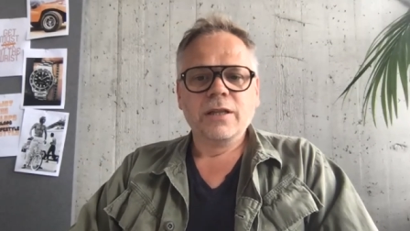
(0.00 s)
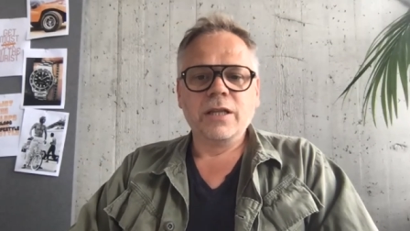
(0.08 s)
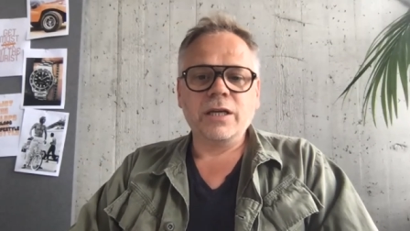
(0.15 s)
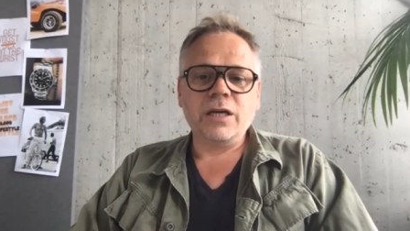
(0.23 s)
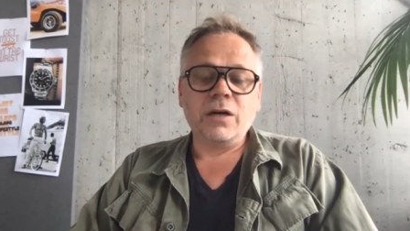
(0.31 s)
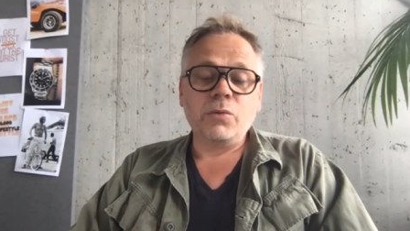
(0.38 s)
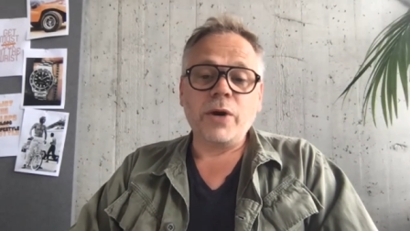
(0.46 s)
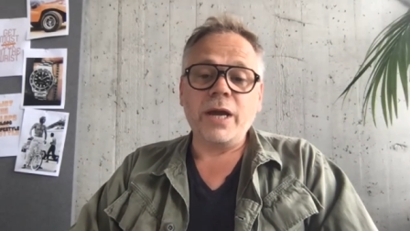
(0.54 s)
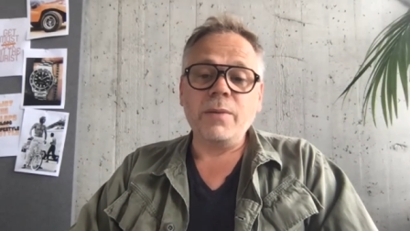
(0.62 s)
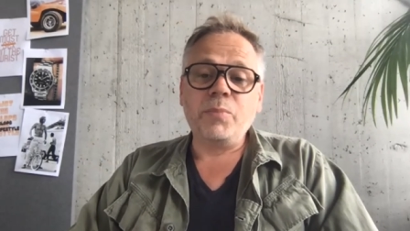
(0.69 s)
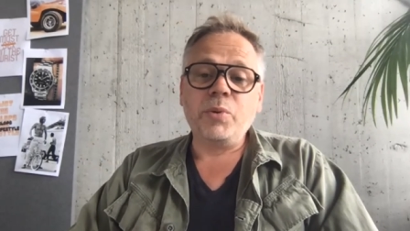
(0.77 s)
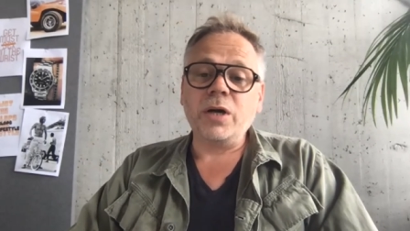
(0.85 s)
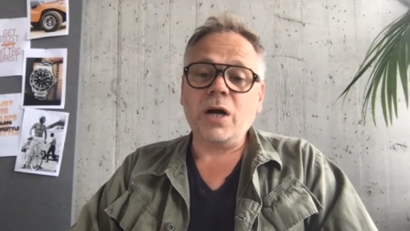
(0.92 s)
that are
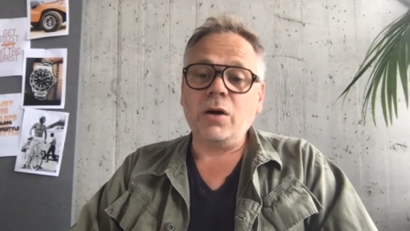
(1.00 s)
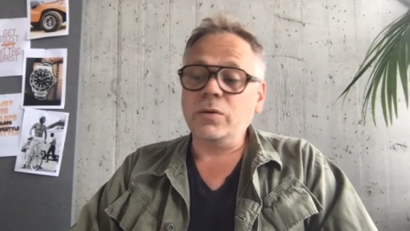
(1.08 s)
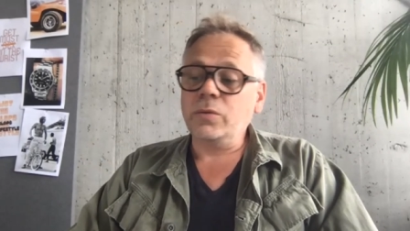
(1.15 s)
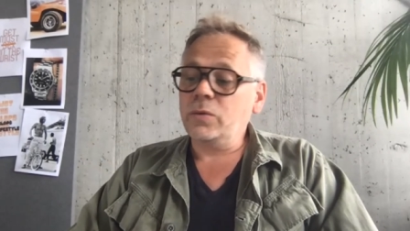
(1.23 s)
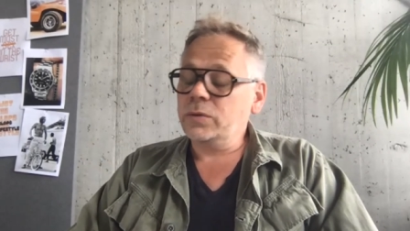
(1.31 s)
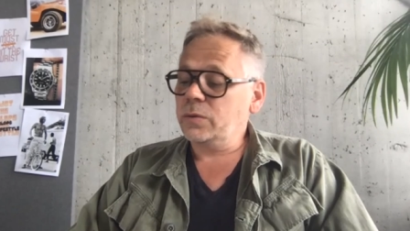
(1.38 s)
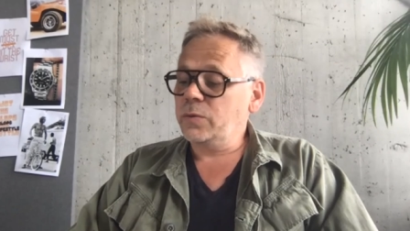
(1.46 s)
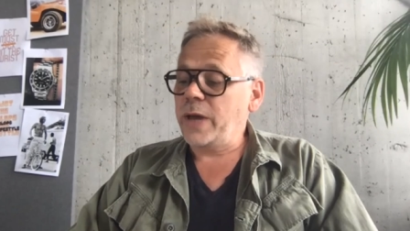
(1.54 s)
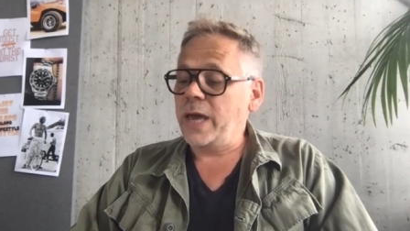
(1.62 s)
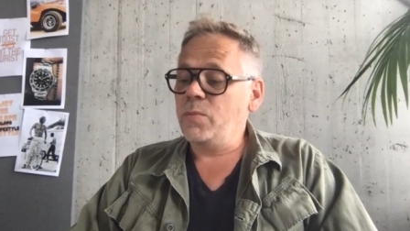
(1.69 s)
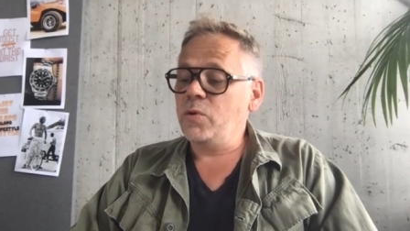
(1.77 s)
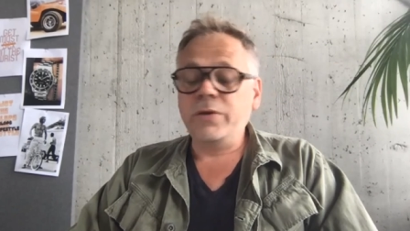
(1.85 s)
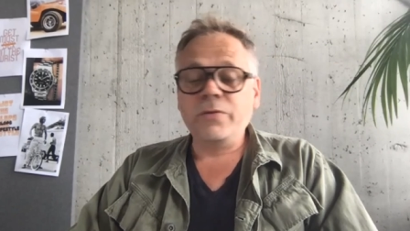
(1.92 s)
way putting out way
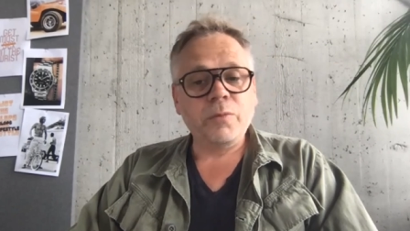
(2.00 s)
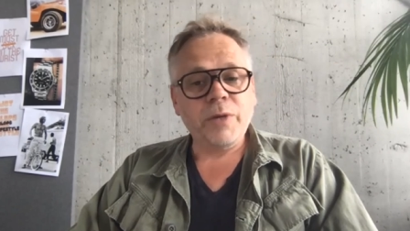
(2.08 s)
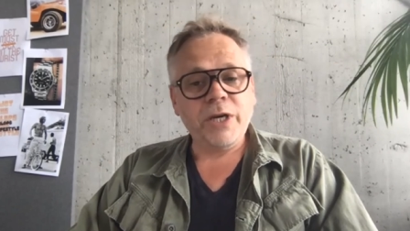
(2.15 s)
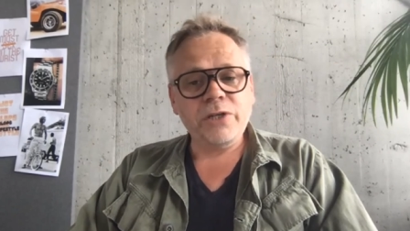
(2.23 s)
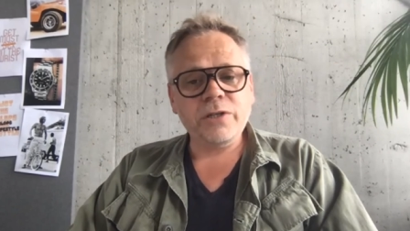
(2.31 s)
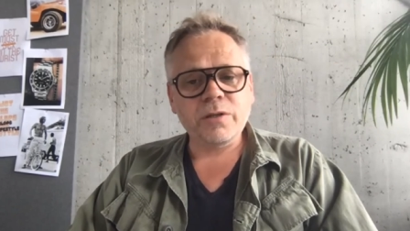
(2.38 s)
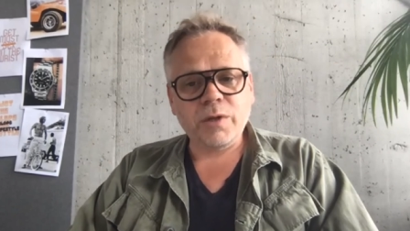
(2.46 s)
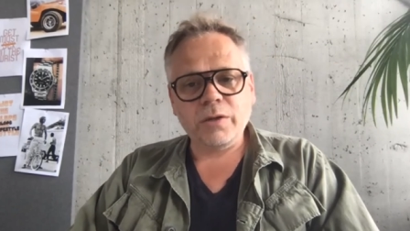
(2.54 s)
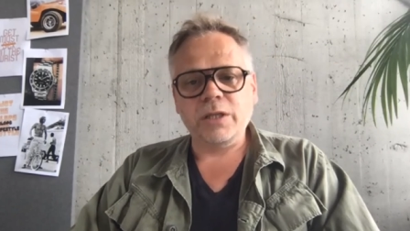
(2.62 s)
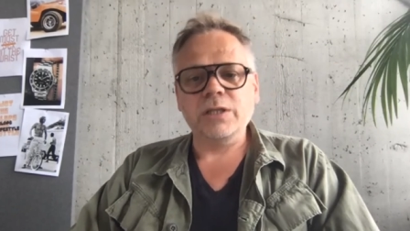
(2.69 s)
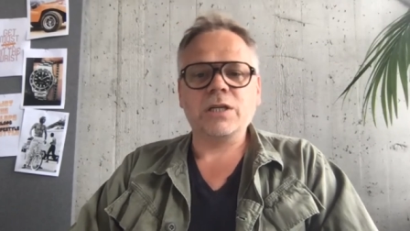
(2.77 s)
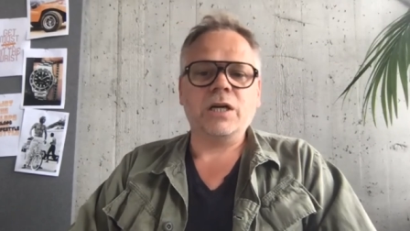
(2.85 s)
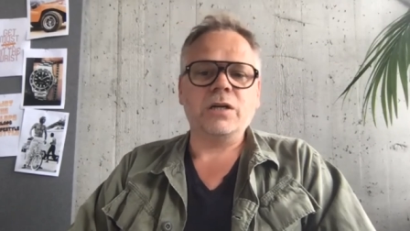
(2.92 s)
more information about
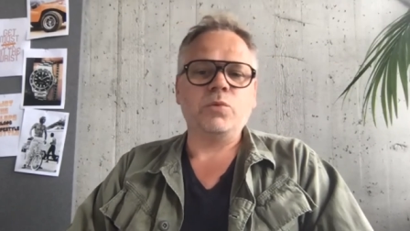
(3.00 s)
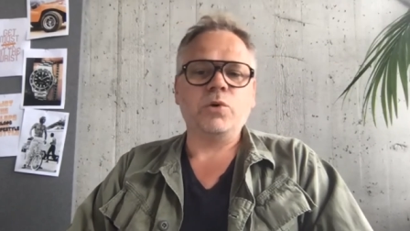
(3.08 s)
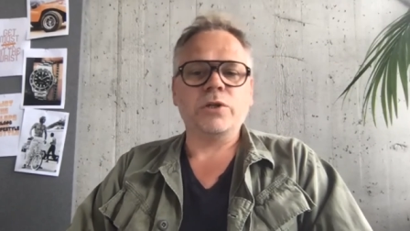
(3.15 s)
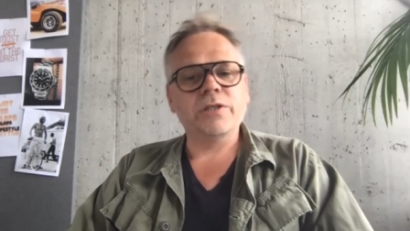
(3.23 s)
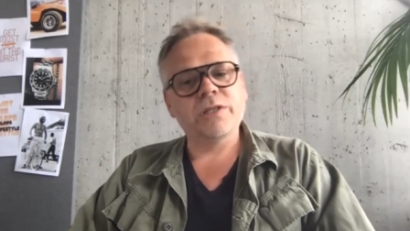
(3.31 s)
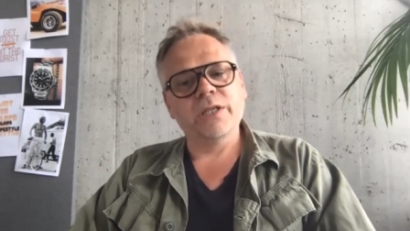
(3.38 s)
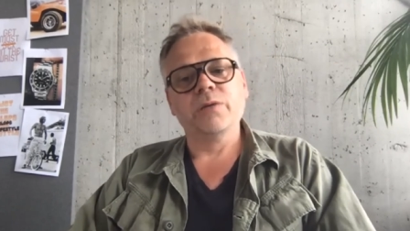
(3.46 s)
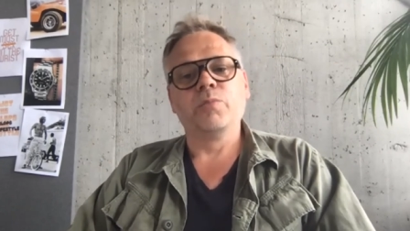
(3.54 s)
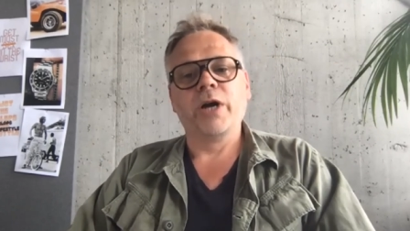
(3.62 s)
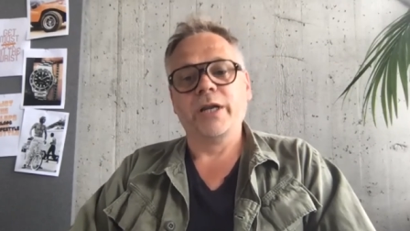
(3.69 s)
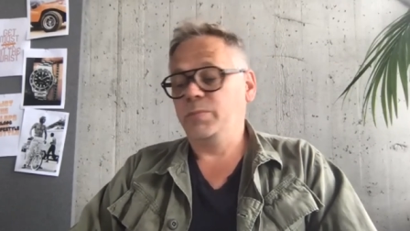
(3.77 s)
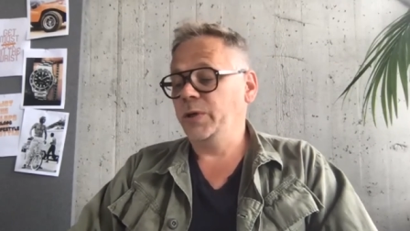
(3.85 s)
these yeah. kind of watches and the brand.